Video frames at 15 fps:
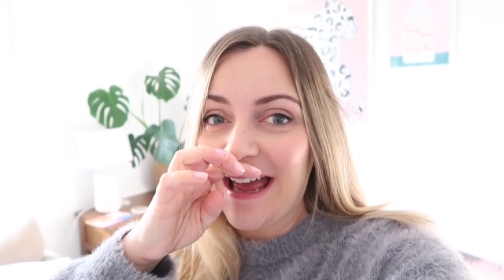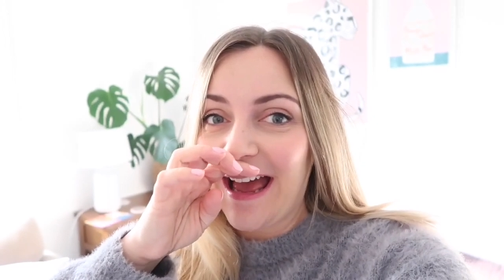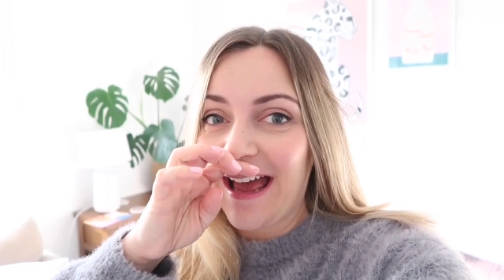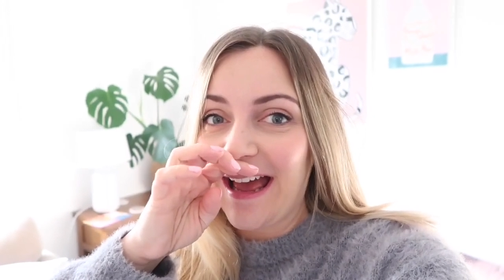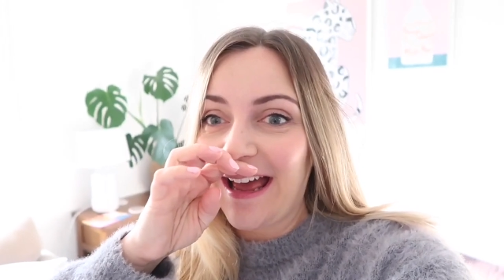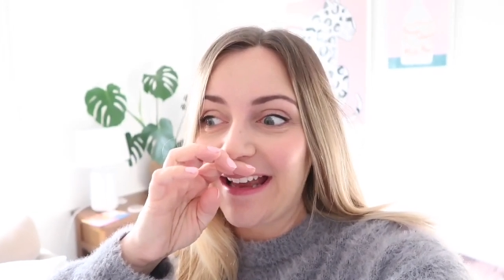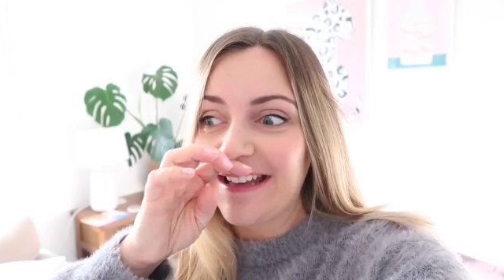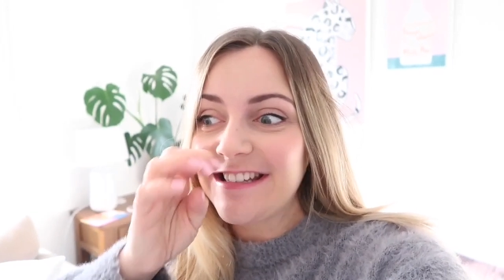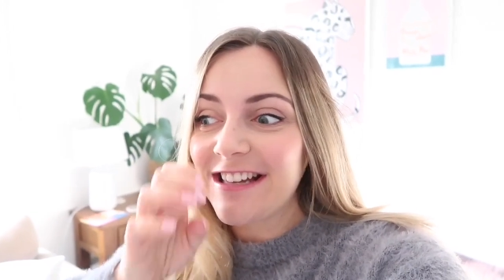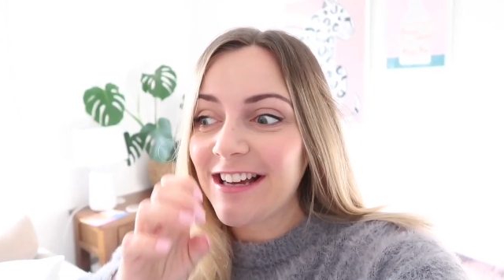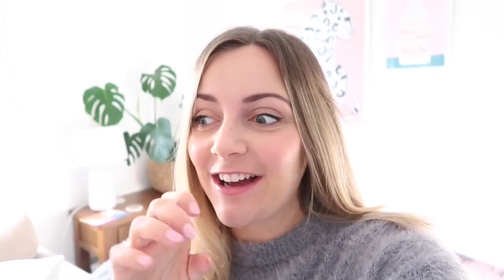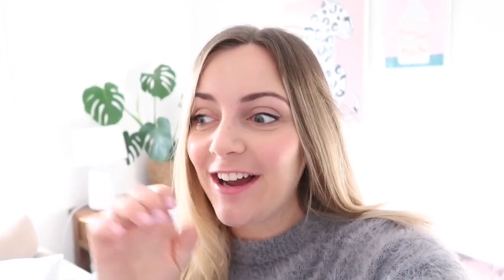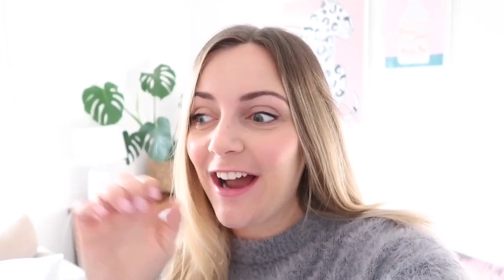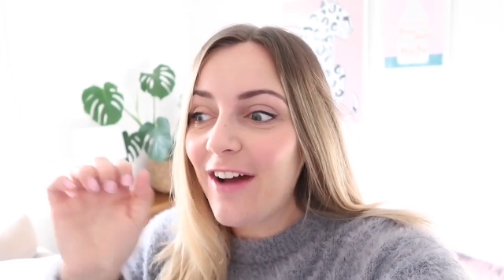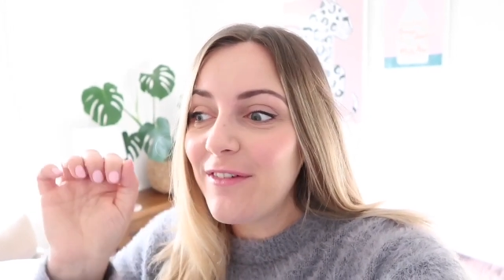and
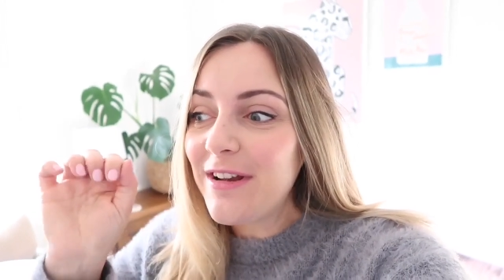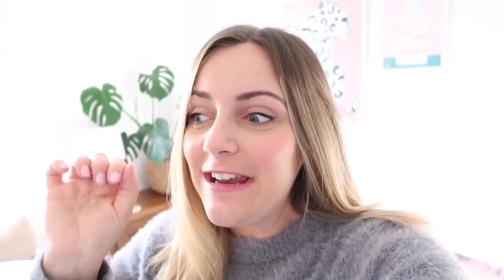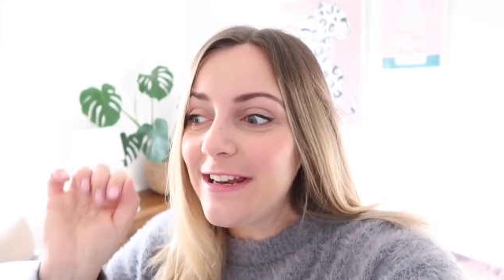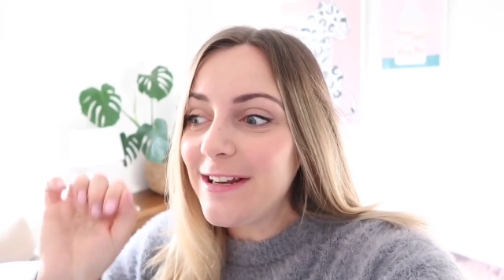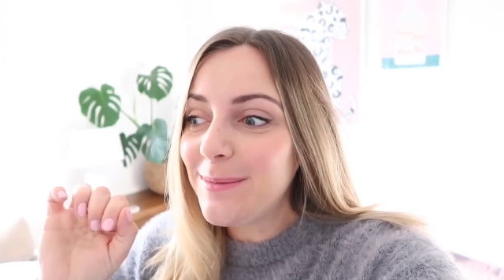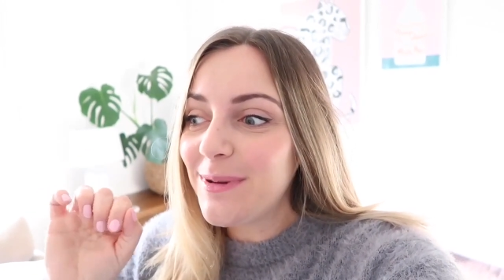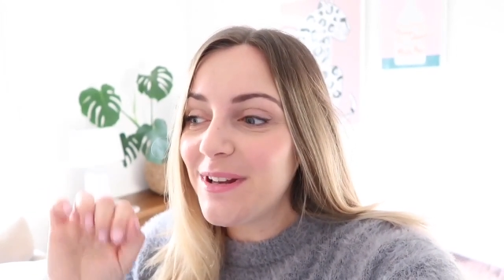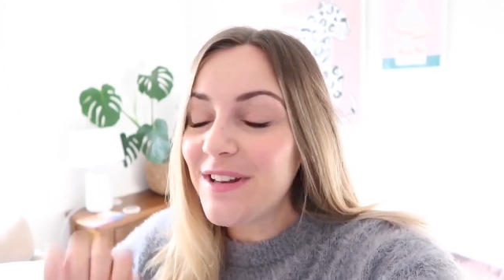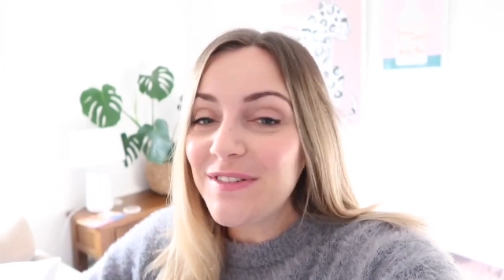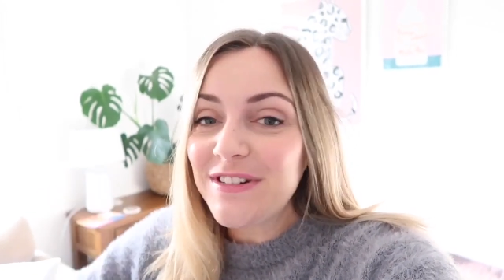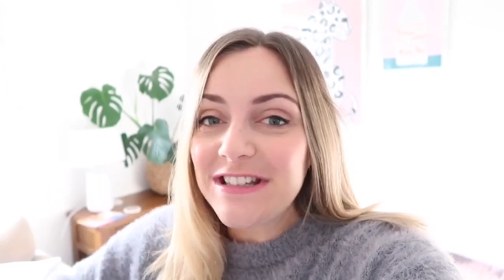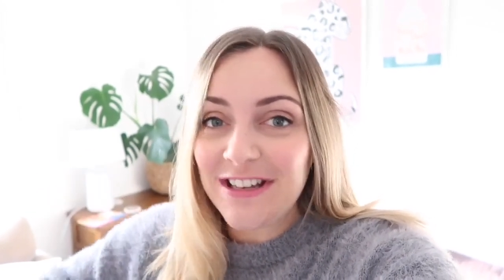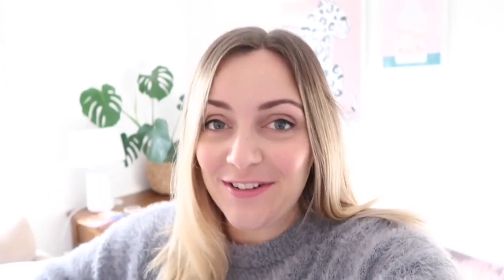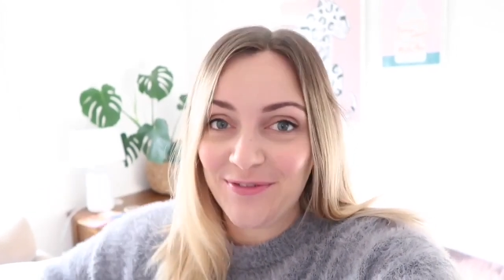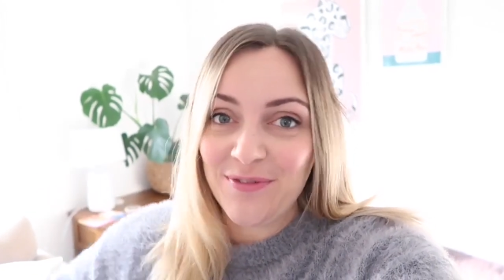I have a little bit
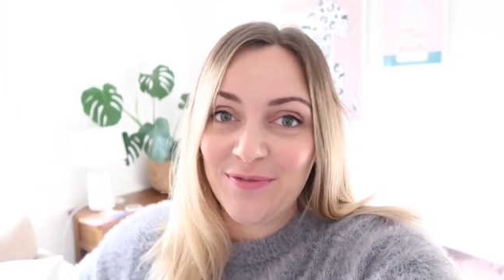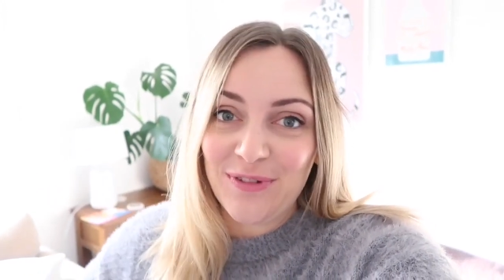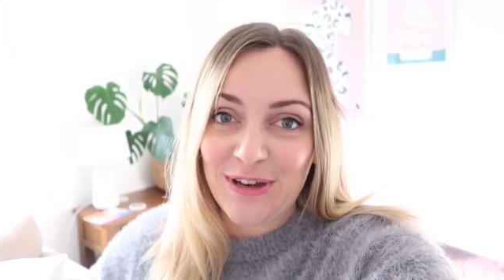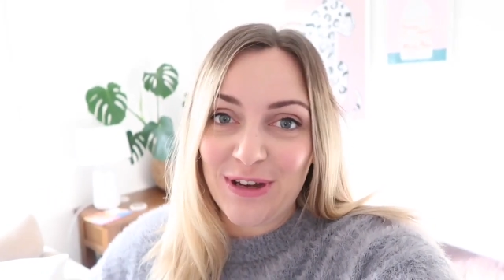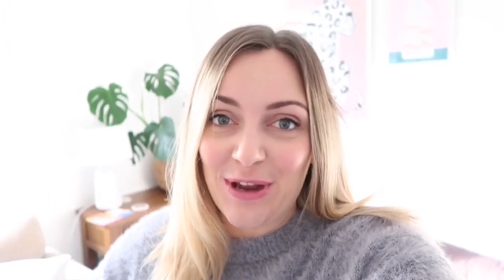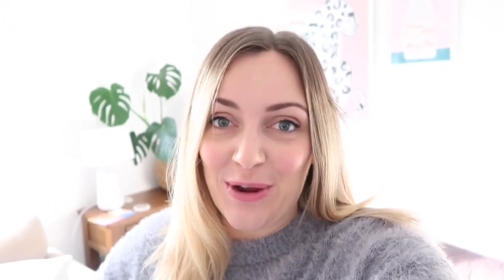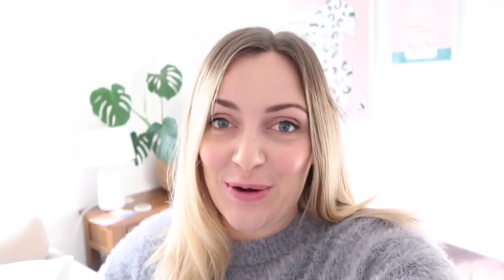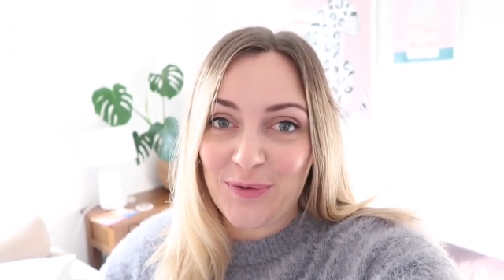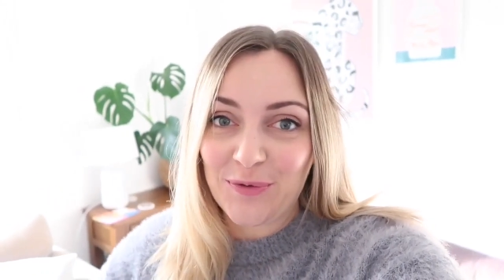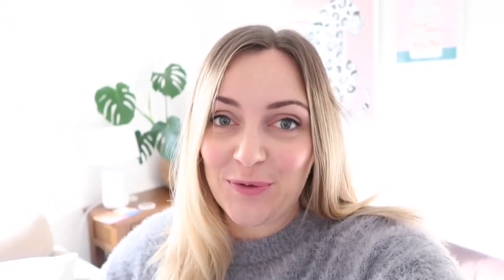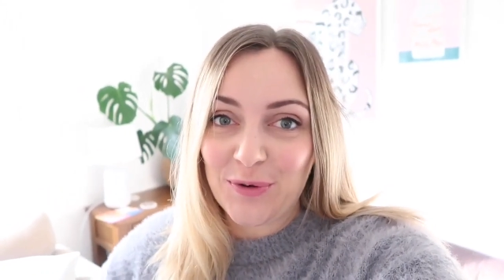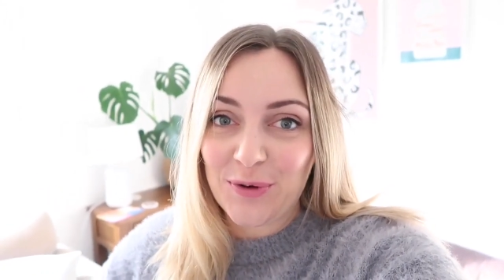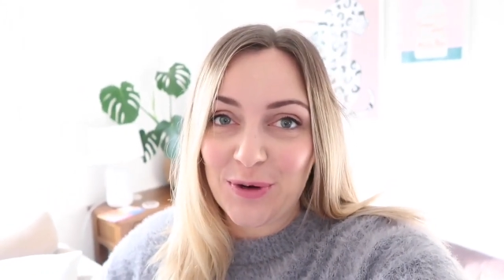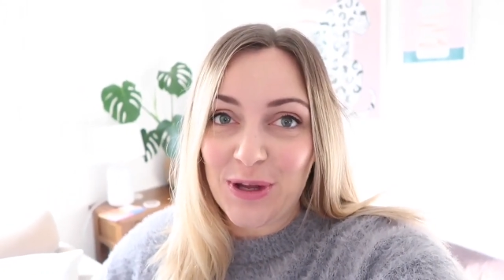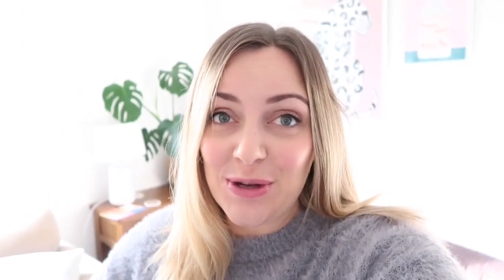of a different video
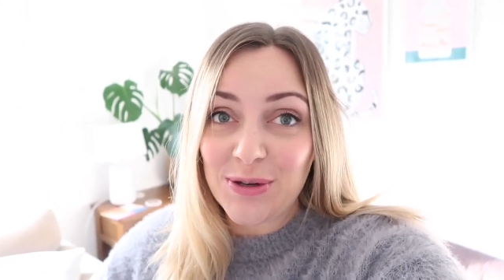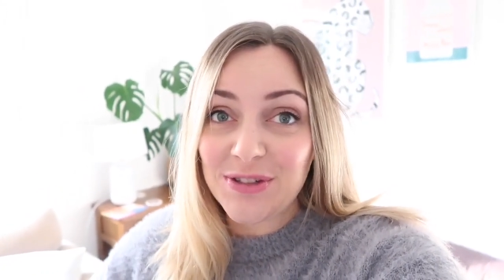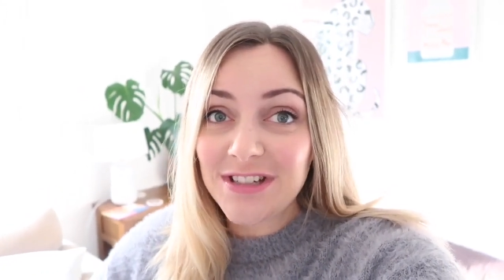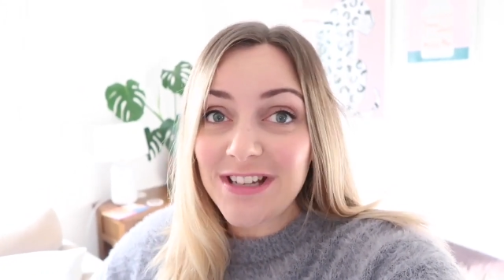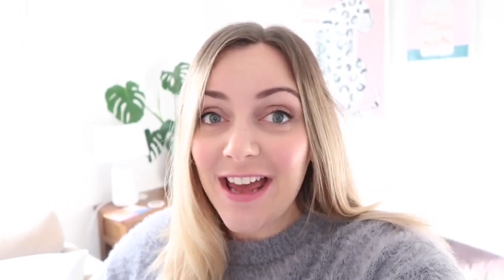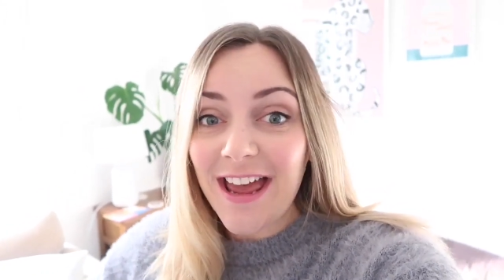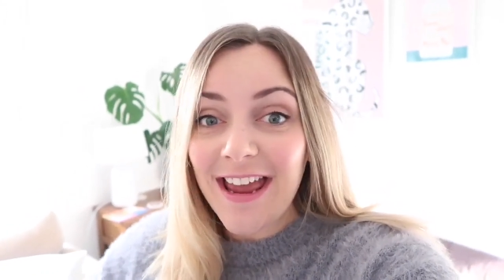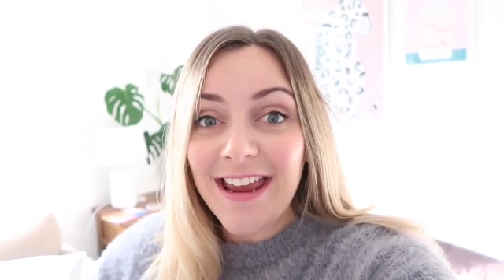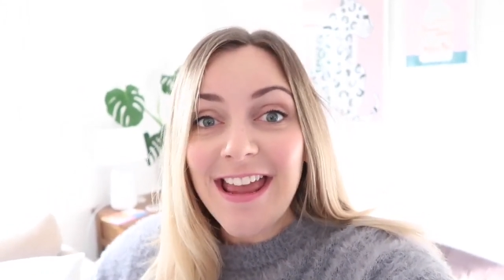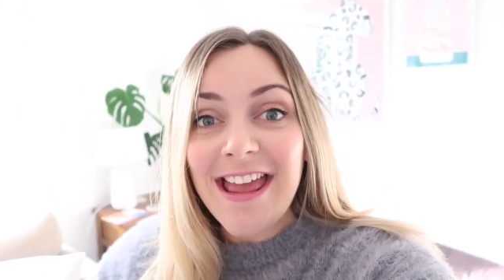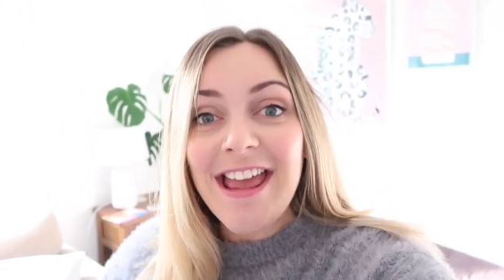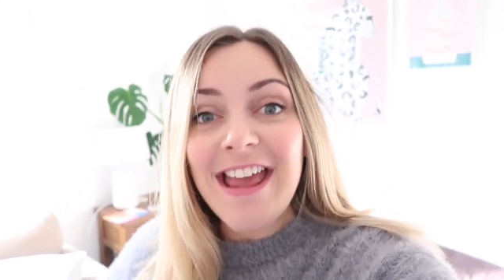for you today.